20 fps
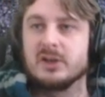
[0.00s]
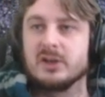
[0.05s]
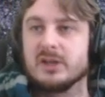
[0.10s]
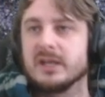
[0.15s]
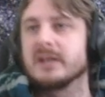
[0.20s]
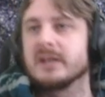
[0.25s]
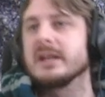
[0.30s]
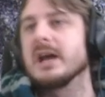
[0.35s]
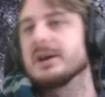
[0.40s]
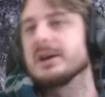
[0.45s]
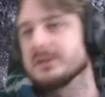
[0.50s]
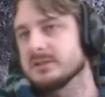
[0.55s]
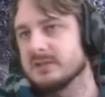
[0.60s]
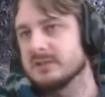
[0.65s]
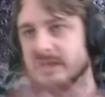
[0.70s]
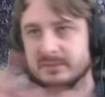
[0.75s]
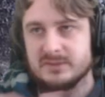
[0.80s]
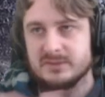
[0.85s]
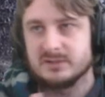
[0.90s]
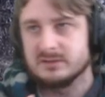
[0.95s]
okay, now it's
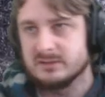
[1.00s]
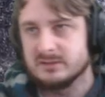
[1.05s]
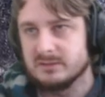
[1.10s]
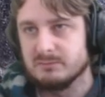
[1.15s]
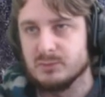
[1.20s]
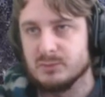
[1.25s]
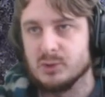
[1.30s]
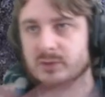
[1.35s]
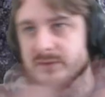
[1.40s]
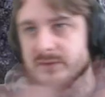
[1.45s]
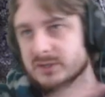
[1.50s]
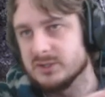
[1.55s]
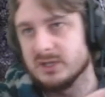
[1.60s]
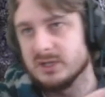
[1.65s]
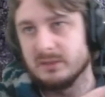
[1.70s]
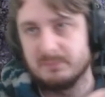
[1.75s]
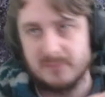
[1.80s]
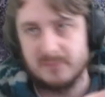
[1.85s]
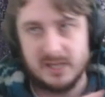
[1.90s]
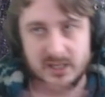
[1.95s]
time to move, to
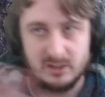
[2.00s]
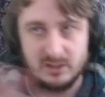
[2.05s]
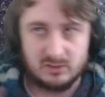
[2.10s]
jump me,